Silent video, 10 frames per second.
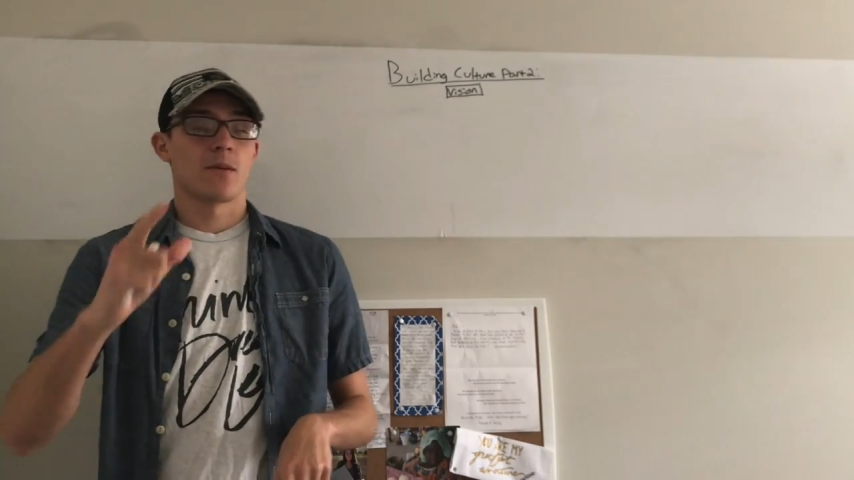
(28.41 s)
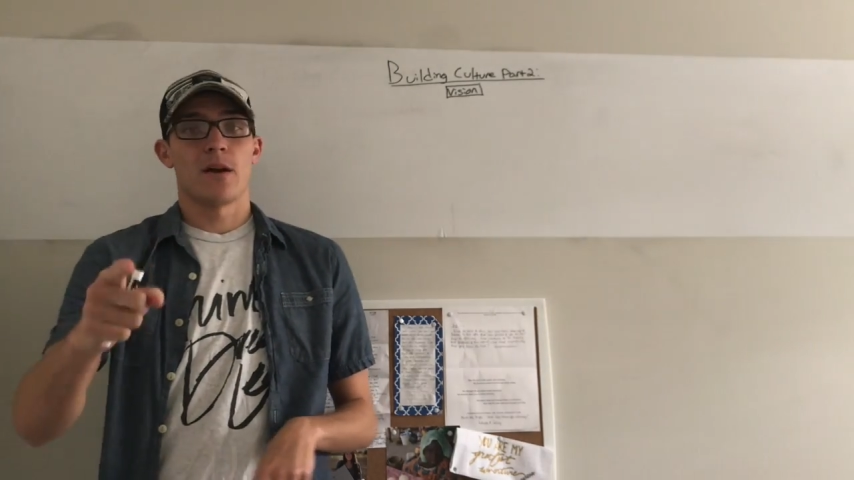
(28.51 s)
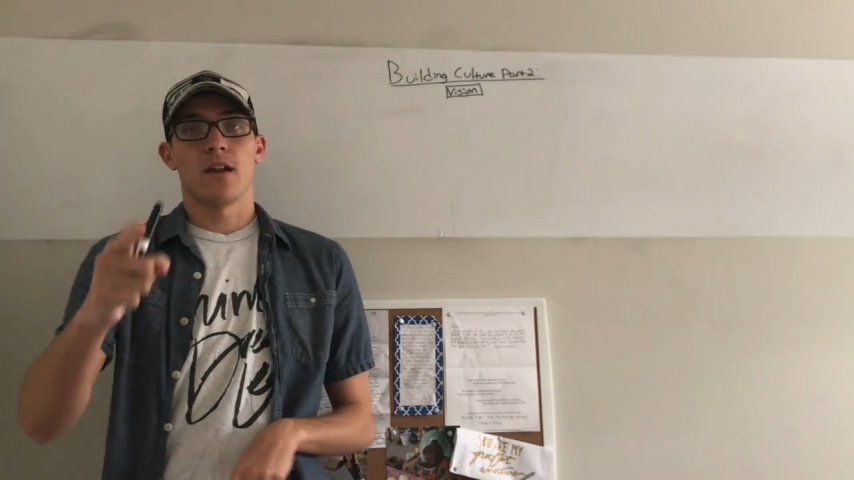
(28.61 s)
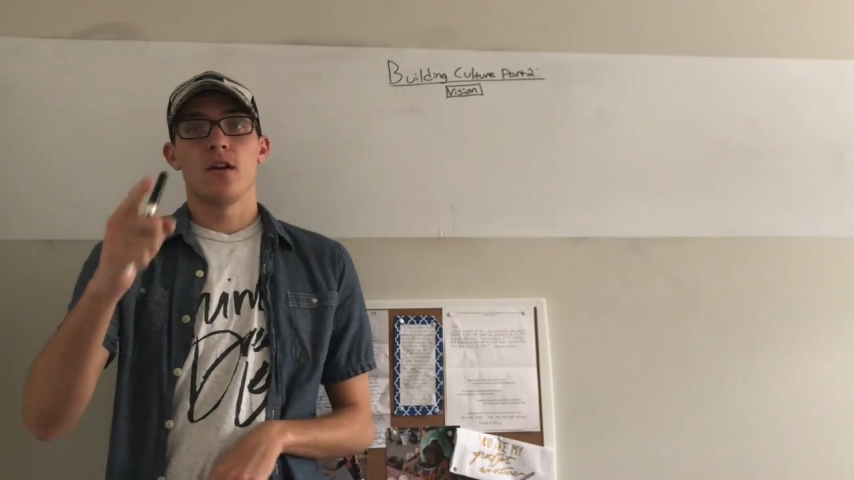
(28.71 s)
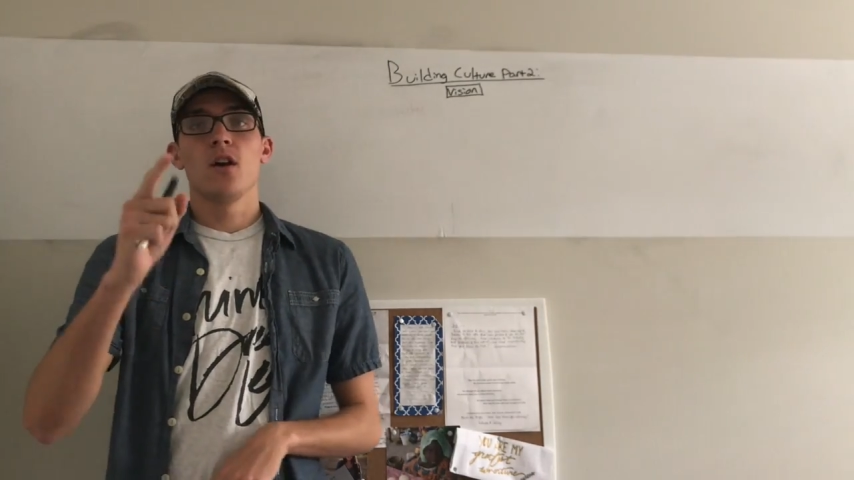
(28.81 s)

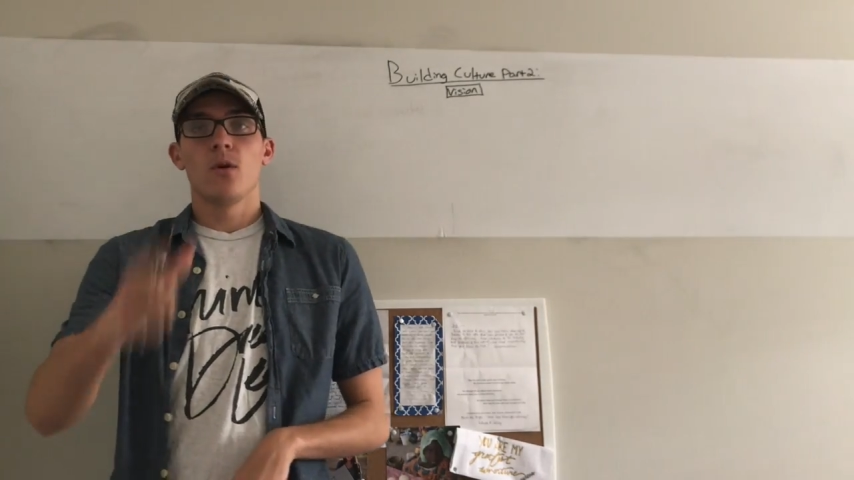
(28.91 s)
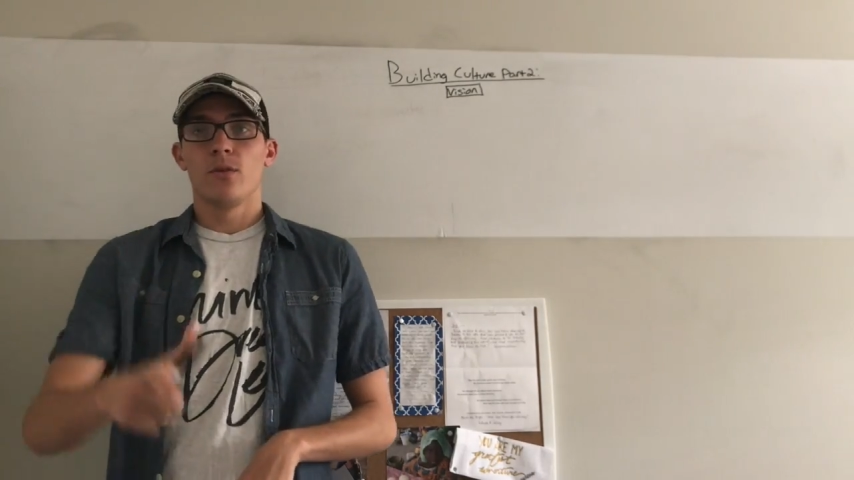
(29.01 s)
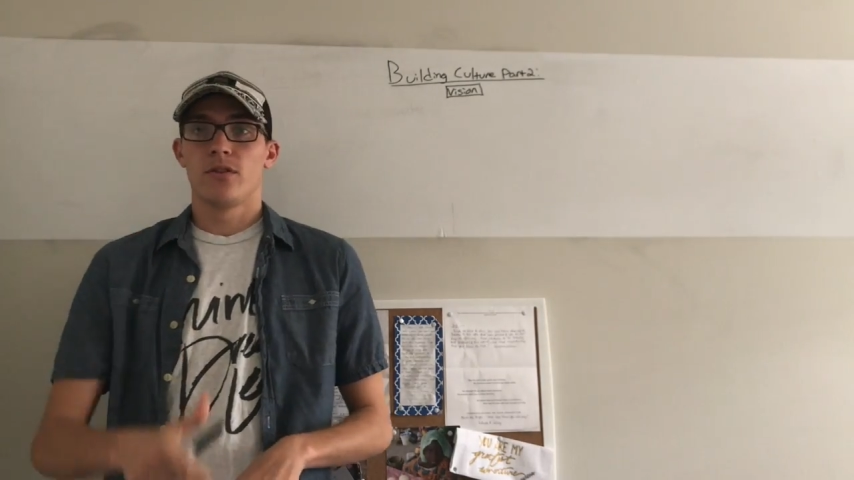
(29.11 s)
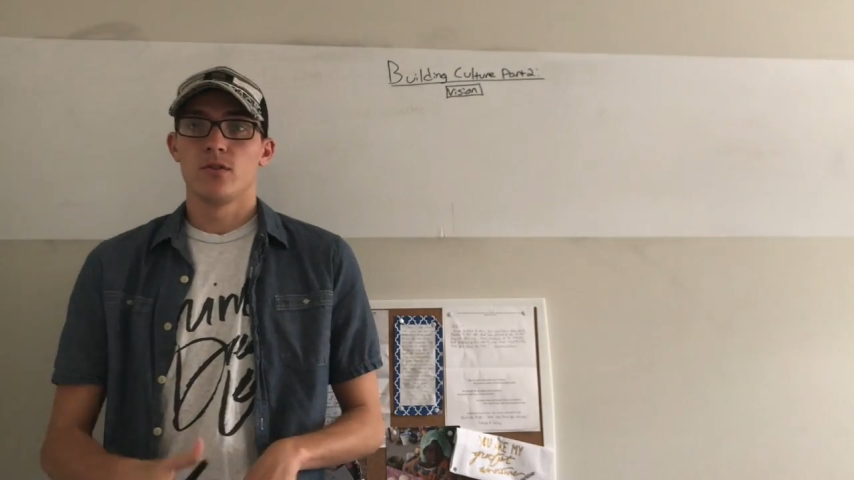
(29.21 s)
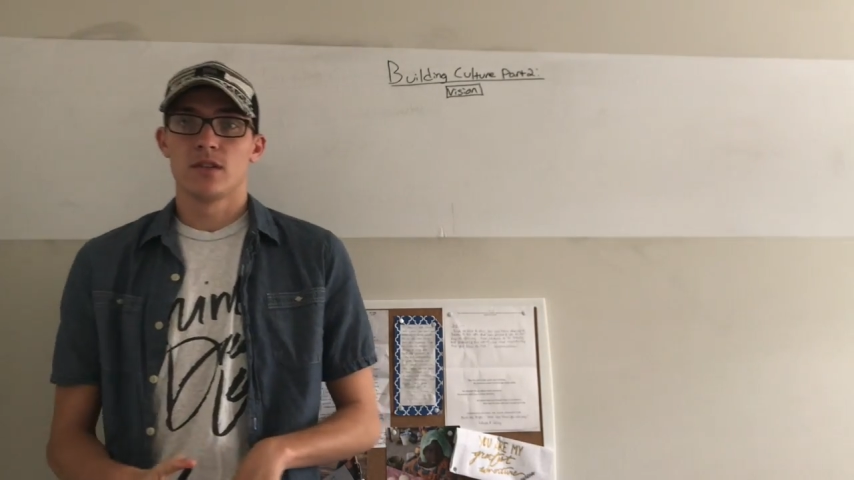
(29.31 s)
about it
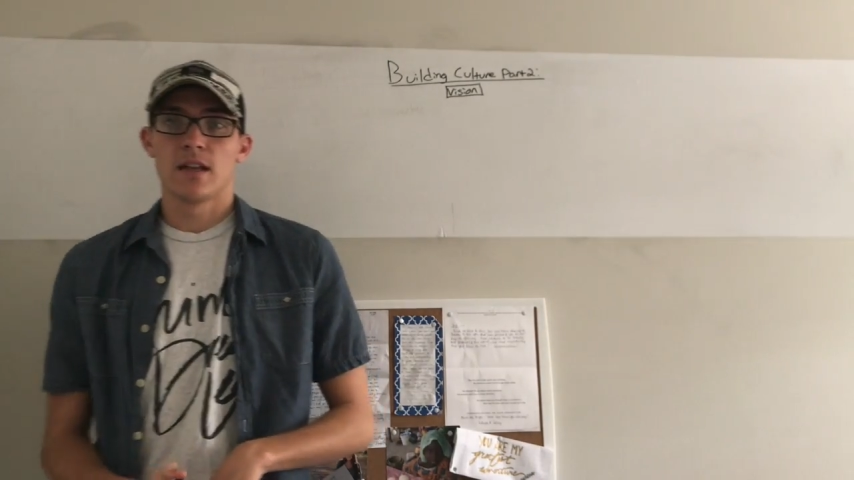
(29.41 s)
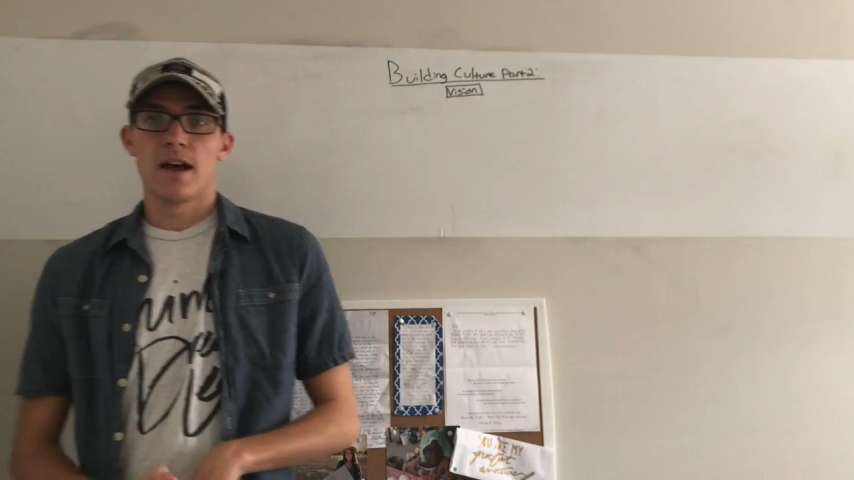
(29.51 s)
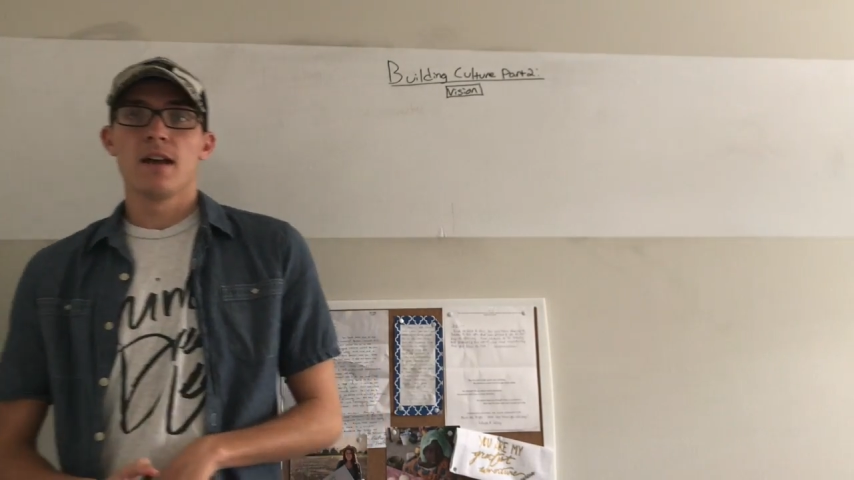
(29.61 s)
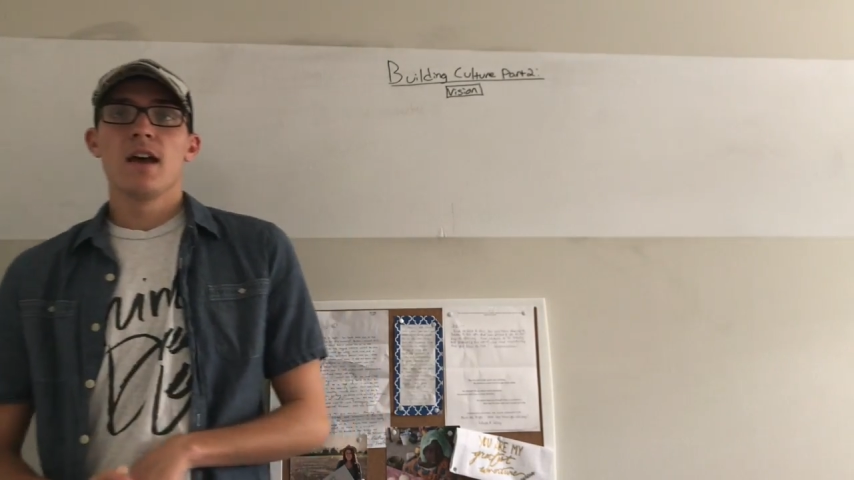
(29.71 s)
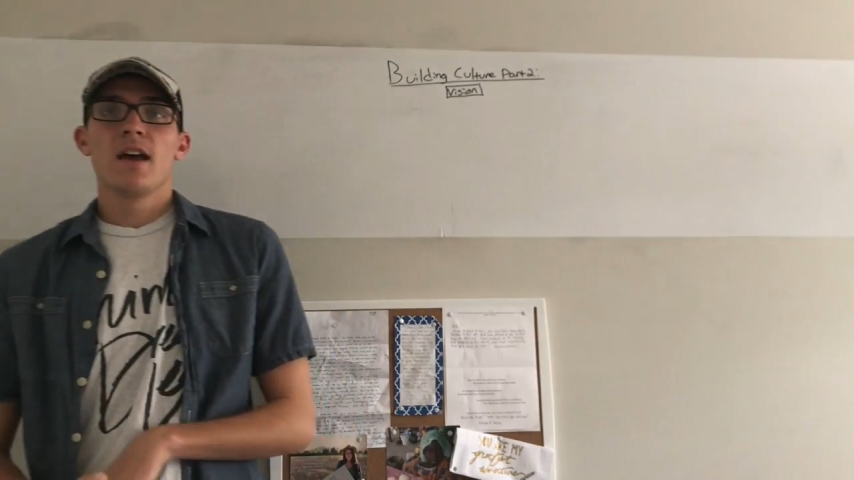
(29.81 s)
with you today.